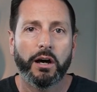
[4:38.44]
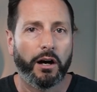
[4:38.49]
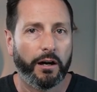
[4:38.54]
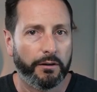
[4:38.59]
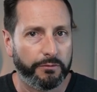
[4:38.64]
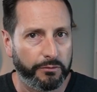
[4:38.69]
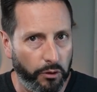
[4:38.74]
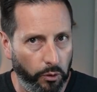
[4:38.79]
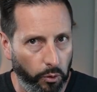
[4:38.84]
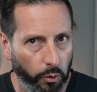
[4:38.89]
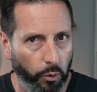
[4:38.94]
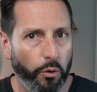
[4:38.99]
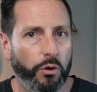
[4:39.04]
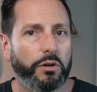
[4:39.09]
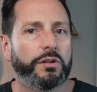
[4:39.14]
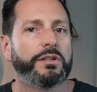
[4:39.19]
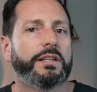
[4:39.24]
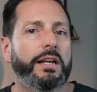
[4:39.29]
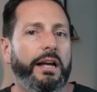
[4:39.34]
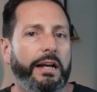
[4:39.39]
of
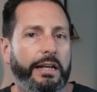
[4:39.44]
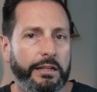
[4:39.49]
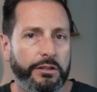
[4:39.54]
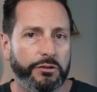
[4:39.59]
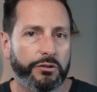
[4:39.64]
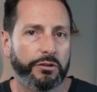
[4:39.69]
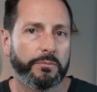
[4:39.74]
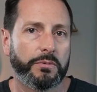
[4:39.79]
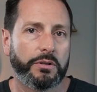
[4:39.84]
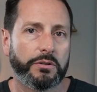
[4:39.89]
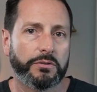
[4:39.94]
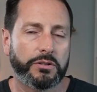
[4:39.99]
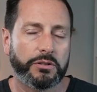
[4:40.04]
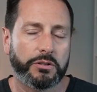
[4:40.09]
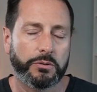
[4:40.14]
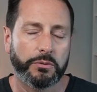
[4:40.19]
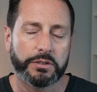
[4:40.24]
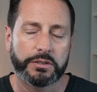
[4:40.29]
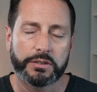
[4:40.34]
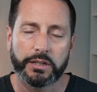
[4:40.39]
course that contributes
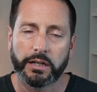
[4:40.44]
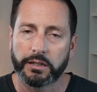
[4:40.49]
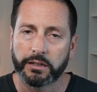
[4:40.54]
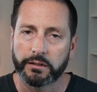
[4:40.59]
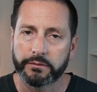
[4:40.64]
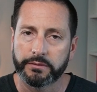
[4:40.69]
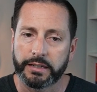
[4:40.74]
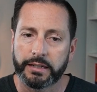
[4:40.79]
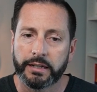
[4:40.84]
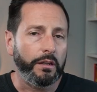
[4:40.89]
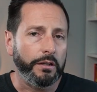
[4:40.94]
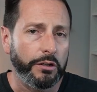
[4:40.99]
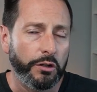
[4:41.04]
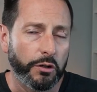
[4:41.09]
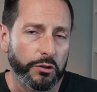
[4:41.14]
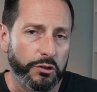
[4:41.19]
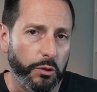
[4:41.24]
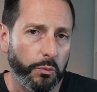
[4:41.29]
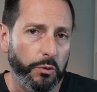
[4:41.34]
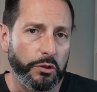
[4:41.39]
to a ton of it. You
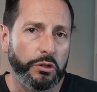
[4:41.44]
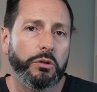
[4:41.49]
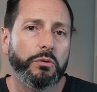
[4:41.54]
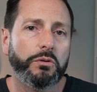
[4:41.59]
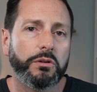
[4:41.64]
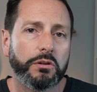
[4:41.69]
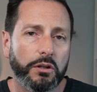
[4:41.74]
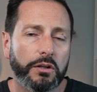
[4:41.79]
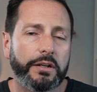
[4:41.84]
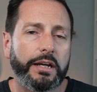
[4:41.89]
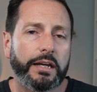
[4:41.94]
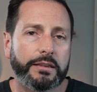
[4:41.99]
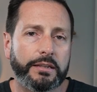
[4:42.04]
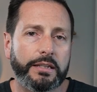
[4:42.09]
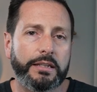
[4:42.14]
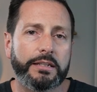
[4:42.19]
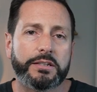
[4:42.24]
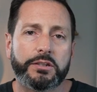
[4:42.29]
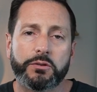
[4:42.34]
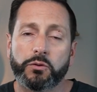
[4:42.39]
know, so when you look at
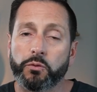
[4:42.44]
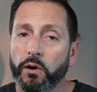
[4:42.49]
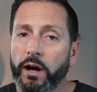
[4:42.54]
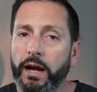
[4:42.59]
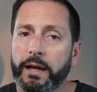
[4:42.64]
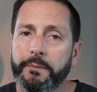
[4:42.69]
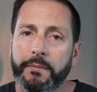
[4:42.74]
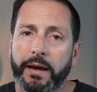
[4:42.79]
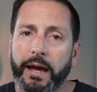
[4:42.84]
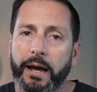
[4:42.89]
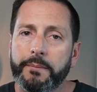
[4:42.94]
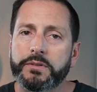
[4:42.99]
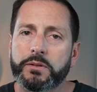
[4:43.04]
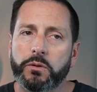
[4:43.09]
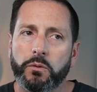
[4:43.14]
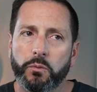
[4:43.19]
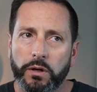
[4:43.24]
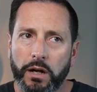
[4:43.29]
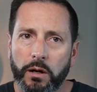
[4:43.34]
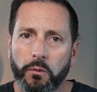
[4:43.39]
these crime maps,
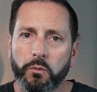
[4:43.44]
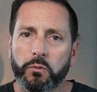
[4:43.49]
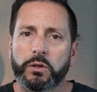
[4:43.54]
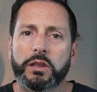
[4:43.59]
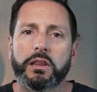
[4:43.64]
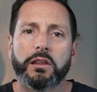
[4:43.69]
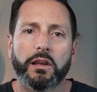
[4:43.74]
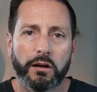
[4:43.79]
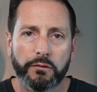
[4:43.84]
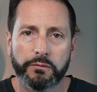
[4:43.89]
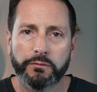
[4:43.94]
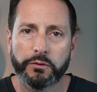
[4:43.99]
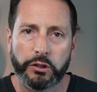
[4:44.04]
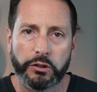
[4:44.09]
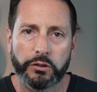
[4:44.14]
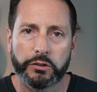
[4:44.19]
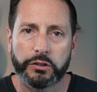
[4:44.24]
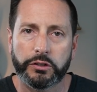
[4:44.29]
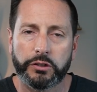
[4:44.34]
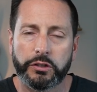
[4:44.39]
what I would love for
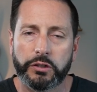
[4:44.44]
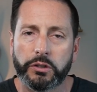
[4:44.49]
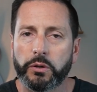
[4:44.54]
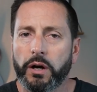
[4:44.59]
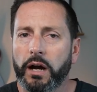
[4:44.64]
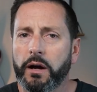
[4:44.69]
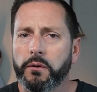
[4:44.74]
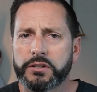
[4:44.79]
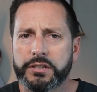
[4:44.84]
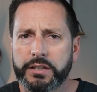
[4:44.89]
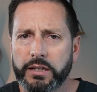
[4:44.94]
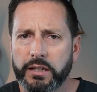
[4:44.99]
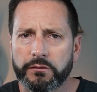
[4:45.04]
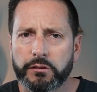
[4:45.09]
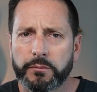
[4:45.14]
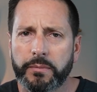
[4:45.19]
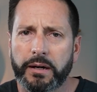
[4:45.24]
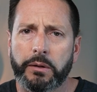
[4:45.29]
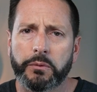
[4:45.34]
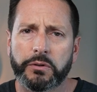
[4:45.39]
you to do, I always tell
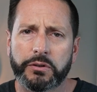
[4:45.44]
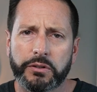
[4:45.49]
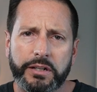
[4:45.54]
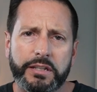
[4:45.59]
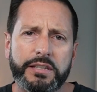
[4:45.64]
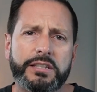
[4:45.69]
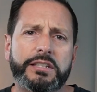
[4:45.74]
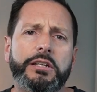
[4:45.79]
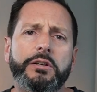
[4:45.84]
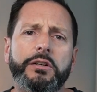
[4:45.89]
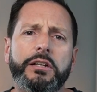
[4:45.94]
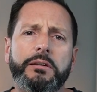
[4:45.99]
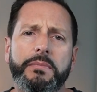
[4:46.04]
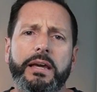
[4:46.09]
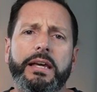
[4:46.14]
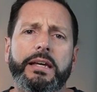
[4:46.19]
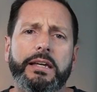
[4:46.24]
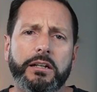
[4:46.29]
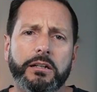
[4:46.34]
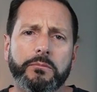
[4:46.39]
everybody when they're considering
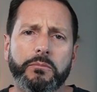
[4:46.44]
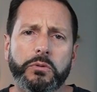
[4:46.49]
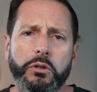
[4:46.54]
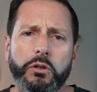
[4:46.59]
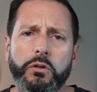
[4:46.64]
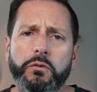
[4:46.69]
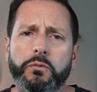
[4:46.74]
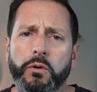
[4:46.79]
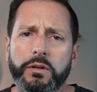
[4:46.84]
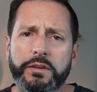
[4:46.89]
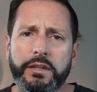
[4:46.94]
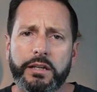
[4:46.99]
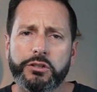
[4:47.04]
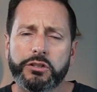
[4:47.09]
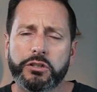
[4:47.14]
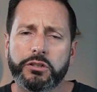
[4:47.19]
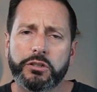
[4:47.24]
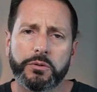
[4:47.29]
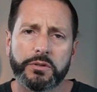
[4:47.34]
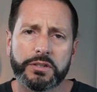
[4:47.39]
making a move, what they
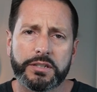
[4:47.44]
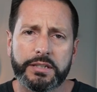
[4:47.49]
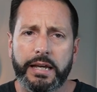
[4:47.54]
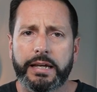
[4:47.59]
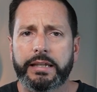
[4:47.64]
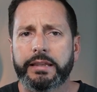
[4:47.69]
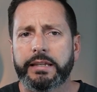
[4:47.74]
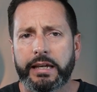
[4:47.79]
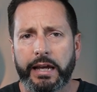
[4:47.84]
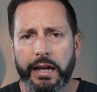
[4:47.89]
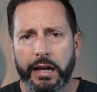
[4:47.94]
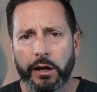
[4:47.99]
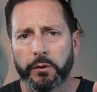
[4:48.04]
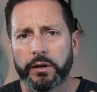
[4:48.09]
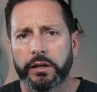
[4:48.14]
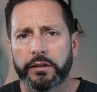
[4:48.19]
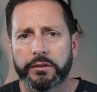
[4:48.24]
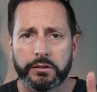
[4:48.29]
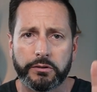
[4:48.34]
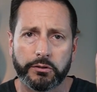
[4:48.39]
should do is take the
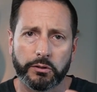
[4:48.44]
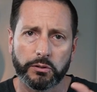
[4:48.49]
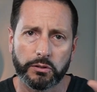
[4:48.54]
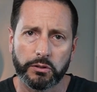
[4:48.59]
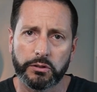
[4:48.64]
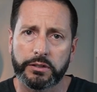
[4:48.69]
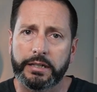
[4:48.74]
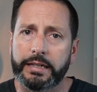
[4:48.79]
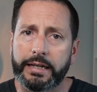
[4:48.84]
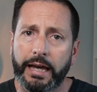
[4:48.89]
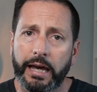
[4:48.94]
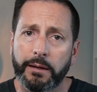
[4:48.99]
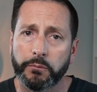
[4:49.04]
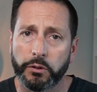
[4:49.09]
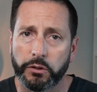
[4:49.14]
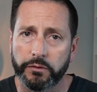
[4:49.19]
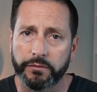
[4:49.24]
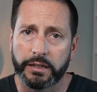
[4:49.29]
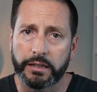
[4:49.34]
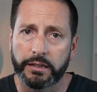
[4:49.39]
area that they're looking at
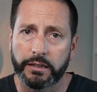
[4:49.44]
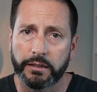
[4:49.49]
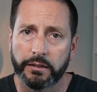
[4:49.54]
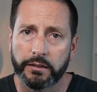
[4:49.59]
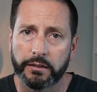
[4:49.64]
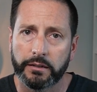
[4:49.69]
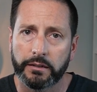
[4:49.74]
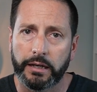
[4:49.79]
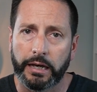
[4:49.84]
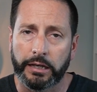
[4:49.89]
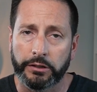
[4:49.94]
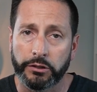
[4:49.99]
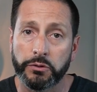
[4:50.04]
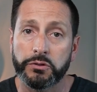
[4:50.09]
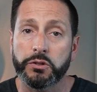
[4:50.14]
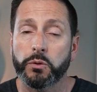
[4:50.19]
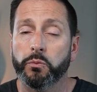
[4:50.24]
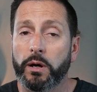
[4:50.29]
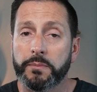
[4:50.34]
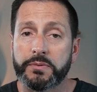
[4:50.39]
moving and
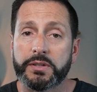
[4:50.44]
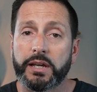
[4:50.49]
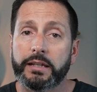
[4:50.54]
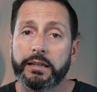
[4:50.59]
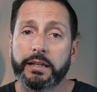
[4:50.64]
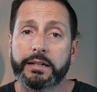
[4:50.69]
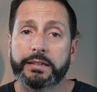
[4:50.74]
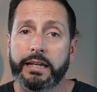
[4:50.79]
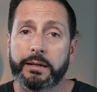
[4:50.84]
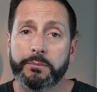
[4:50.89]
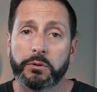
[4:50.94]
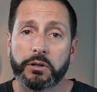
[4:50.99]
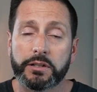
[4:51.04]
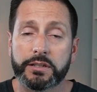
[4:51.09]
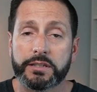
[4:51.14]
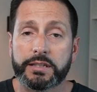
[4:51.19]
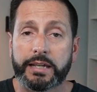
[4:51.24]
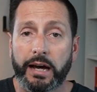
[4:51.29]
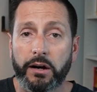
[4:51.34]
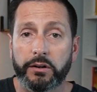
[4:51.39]
use a website like
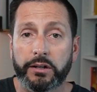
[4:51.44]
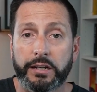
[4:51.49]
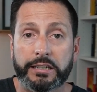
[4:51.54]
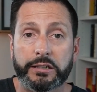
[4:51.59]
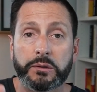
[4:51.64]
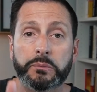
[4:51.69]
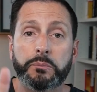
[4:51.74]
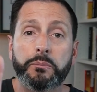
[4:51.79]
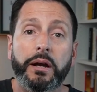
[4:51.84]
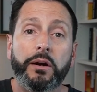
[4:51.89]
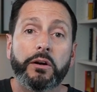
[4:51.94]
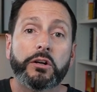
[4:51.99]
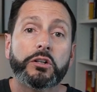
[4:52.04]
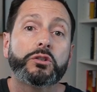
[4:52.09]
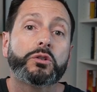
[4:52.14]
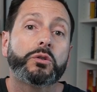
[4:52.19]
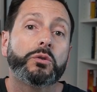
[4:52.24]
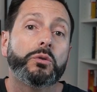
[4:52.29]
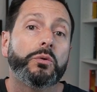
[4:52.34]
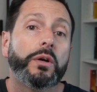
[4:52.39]
Neighborhood Scout and compare it
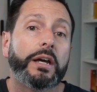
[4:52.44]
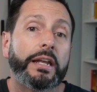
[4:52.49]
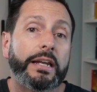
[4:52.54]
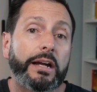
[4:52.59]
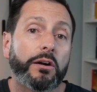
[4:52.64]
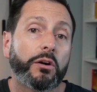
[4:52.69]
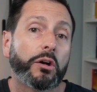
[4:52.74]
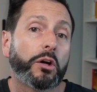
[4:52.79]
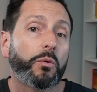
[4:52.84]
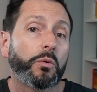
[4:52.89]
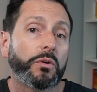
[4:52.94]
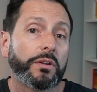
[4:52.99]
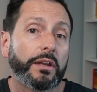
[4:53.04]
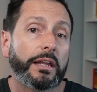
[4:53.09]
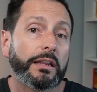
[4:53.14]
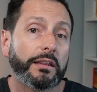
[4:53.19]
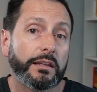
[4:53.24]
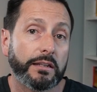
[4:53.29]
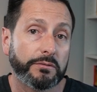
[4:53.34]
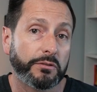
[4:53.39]
to an area where
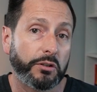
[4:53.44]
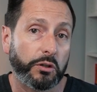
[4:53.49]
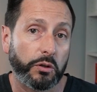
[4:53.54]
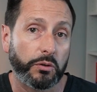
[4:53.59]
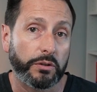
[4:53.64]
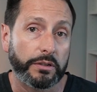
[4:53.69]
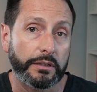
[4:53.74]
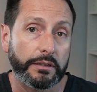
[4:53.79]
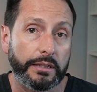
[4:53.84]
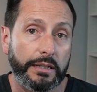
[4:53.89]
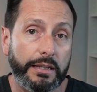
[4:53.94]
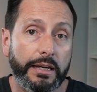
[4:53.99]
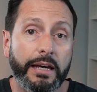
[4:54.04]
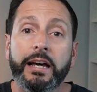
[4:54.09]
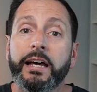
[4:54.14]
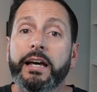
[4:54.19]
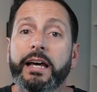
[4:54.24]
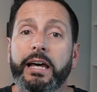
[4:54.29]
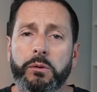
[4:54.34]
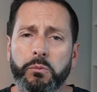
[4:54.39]
they live currently.
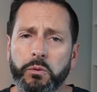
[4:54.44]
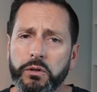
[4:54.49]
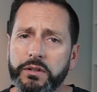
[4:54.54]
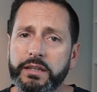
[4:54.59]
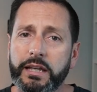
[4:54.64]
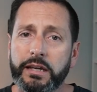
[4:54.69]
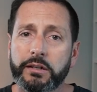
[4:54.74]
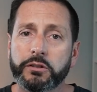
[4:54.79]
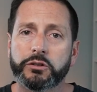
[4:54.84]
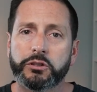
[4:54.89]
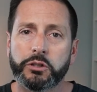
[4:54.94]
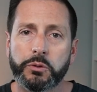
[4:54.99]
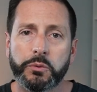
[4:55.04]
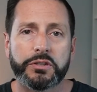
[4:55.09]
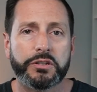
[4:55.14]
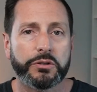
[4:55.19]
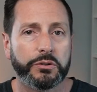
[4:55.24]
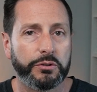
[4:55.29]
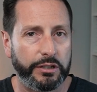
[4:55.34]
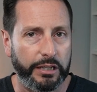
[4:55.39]
And what that'll do
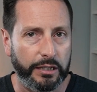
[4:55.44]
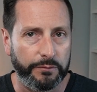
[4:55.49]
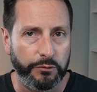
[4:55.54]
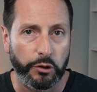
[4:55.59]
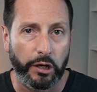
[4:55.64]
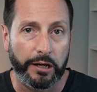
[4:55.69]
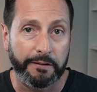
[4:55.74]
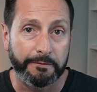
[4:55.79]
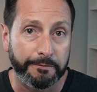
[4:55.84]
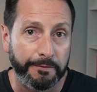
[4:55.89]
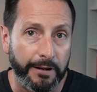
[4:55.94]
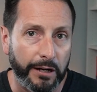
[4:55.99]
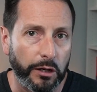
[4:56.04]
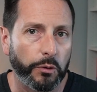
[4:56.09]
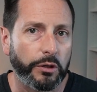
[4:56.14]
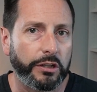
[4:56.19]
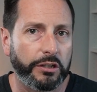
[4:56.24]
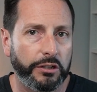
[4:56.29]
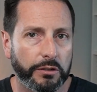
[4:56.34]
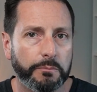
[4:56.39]
is it'll give you a
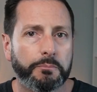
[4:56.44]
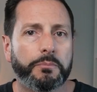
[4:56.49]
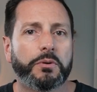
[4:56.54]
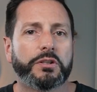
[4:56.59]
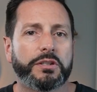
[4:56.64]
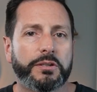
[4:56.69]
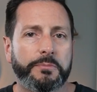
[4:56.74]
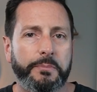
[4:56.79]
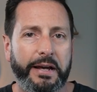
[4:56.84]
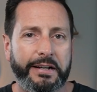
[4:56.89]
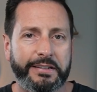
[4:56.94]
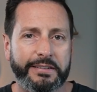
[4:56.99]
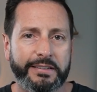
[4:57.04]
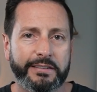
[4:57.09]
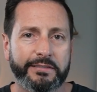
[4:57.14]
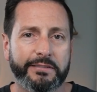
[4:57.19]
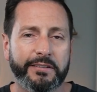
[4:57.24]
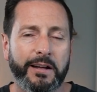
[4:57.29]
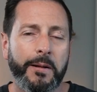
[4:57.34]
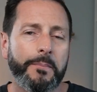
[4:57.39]
very good
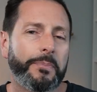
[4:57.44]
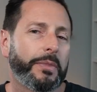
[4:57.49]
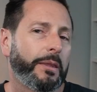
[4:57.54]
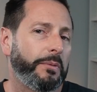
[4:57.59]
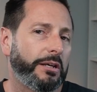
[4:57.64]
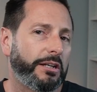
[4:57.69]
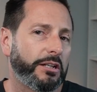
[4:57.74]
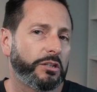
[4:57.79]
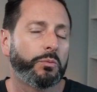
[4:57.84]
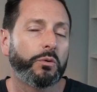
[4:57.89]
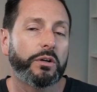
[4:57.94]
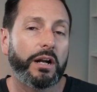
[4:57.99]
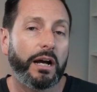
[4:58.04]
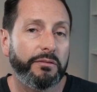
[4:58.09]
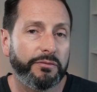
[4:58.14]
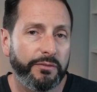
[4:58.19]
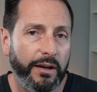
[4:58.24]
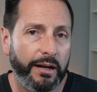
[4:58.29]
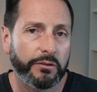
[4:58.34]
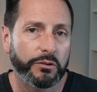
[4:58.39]
perspective. Because what I
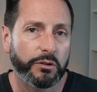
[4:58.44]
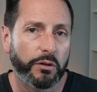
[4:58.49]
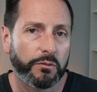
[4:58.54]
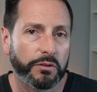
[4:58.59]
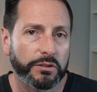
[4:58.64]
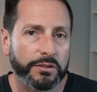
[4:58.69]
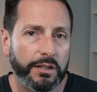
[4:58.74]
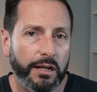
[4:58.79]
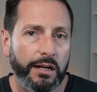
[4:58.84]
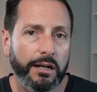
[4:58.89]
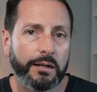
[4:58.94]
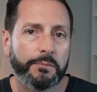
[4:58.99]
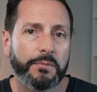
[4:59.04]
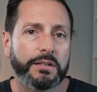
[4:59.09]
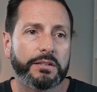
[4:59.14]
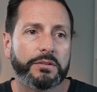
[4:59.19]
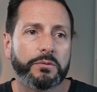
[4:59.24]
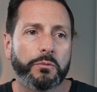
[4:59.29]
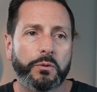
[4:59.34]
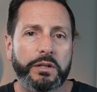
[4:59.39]
found over time
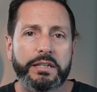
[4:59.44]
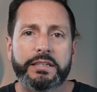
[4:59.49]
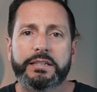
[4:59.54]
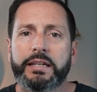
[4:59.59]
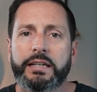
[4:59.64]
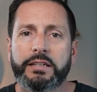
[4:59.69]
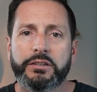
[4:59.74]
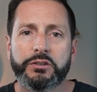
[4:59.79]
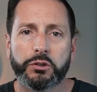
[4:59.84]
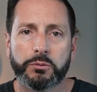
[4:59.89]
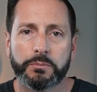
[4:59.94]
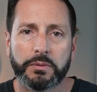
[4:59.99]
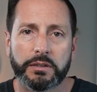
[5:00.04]
is we tend to